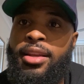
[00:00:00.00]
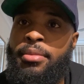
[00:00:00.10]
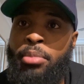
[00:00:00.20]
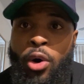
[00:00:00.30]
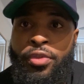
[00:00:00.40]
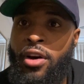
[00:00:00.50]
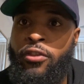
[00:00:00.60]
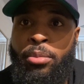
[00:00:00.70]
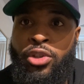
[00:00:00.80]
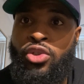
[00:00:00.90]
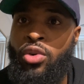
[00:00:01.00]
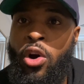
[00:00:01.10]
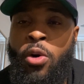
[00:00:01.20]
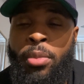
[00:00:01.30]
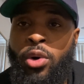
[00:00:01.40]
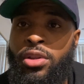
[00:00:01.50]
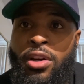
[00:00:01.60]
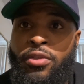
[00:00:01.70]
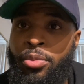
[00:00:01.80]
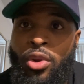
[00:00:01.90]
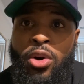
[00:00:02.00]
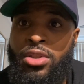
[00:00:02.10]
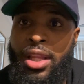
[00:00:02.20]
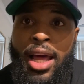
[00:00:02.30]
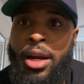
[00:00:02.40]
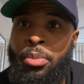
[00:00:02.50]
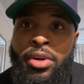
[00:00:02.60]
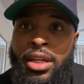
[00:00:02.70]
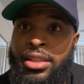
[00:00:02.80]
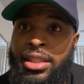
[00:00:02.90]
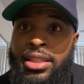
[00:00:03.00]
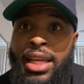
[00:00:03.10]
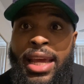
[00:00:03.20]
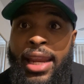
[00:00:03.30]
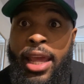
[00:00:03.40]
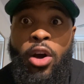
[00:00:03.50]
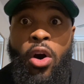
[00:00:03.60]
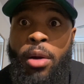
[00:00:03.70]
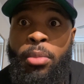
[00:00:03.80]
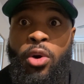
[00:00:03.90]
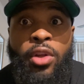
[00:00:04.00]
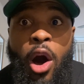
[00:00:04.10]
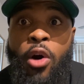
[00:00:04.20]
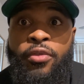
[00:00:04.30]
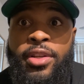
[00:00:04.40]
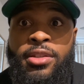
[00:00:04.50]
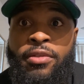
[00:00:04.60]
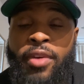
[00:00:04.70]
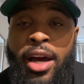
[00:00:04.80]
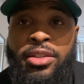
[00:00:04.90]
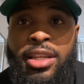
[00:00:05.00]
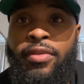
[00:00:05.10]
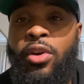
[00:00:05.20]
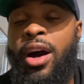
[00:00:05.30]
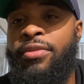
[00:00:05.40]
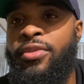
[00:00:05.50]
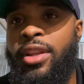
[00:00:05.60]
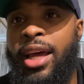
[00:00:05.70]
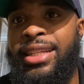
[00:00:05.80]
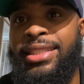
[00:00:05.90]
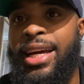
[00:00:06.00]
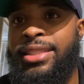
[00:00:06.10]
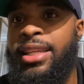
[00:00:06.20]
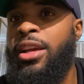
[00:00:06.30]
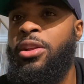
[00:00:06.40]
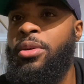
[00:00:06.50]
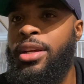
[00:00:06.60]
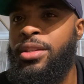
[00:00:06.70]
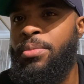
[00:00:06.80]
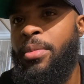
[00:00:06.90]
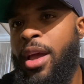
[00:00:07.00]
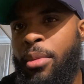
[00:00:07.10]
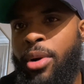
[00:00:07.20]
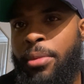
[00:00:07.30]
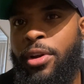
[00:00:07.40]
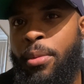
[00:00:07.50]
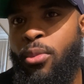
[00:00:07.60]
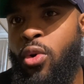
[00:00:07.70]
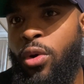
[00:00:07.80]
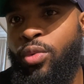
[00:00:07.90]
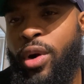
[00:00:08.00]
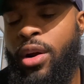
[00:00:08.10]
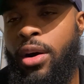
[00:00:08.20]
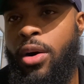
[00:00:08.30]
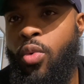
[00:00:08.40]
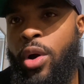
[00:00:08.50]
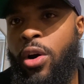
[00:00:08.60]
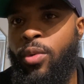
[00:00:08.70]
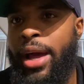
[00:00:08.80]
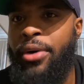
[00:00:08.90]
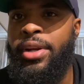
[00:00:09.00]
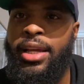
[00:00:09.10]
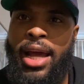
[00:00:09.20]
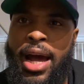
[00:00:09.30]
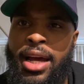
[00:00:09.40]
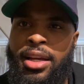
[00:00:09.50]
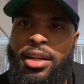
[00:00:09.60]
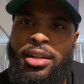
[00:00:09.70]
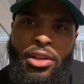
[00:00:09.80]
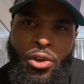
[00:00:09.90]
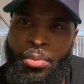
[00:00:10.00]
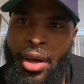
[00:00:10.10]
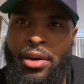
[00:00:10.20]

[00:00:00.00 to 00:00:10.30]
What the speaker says: both of them are strong. Both of them throws a lot of punches, and they are both offensive fighters. Even though I feel like Josh Taylor is probably the more well-rounded guy, little better